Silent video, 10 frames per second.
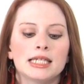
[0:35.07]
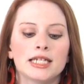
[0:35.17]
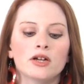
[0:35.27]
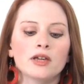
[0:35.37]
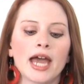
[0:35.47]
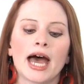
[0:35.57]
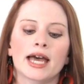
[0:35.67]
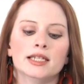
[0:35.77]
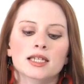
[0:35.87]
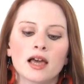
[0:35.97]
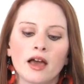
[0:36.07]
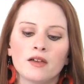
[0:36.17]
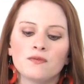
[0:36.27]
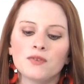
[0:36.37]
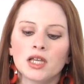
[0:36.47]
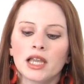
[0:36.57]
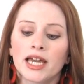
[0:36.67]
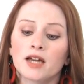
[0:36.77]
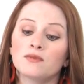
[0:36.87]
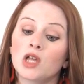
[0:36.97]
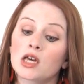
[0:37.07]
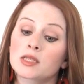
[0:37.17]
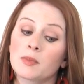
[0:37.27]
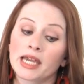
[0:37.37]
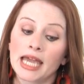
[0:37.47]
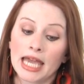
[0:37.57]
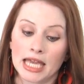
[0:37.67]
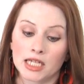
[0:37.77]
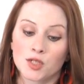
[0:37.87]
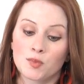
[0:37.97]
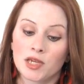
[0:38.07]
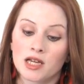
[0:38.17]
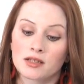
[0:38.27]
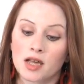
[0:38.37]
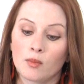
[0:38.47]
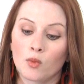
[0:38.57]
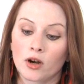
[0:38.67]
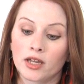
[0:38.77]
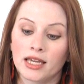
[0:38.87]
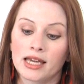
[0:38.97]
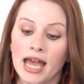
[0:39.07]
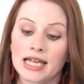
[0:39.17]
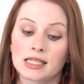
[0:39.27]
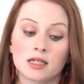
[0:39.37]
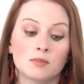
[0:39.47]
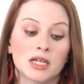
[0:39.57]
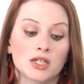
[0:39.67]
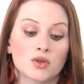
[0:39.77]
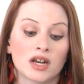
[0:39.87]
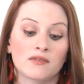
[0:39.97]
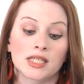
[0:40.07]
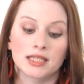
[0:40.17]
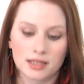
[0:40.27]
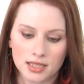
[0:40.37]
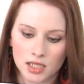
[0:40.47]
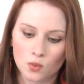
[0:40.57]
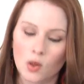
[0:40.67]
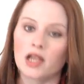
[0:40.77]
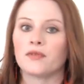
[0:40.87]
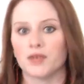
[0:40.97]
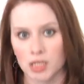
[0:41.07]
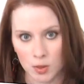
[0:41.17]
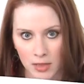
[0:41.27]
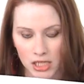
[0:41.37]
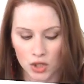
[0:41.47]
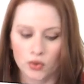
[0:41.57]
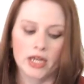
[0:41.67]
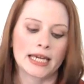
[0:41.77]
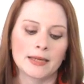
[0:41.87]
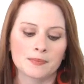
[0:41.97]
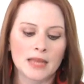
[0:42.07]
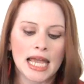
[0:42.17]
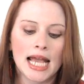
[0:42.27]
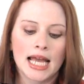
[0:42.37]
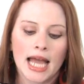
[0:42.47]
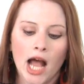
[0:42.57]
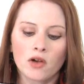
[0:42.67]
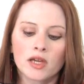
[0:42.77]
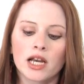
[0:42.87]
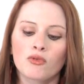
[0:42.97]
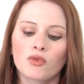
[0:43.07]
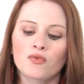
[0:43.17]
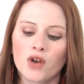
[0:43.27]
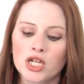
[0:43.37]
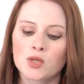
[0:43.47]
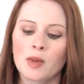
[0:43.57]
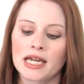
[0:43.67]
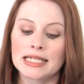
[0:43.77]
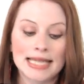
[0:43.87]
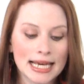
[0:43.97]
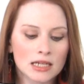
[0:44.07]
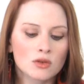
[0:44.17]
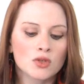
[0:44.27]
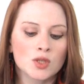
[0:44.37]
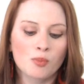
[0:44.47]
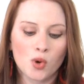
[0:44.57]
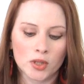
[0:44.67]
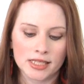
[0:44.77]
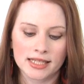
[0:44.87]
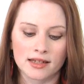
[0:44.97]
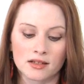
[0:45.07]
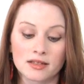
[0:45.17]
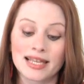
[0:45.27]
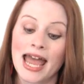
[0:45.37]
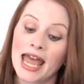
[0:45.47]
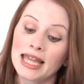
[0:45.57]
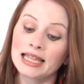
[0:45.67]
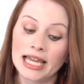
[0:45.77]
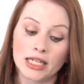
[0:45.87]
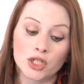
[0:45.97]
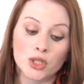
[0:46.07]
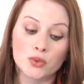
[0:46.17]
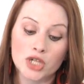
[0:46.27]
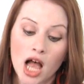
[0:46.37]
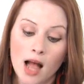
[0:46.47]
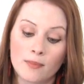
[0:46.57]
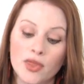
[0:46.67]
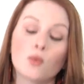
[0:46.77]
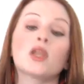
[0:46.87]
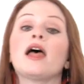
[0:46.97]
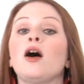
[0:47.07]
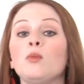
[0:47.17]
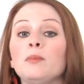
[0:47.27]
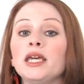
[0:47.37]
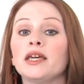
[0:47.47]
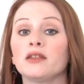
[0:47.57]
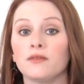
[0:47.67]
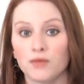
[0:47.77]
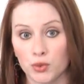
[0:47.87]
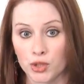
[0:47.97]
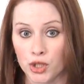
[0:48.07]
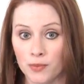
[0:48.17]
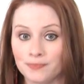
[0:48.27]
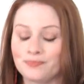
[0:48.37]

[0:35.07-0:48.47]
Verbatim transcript: Dear Cat, I feel like I've lost my edge because I'm working as an administrative assistant while I finish my degree. How can I refresh my technical support skills and land a new job that will help me in the future?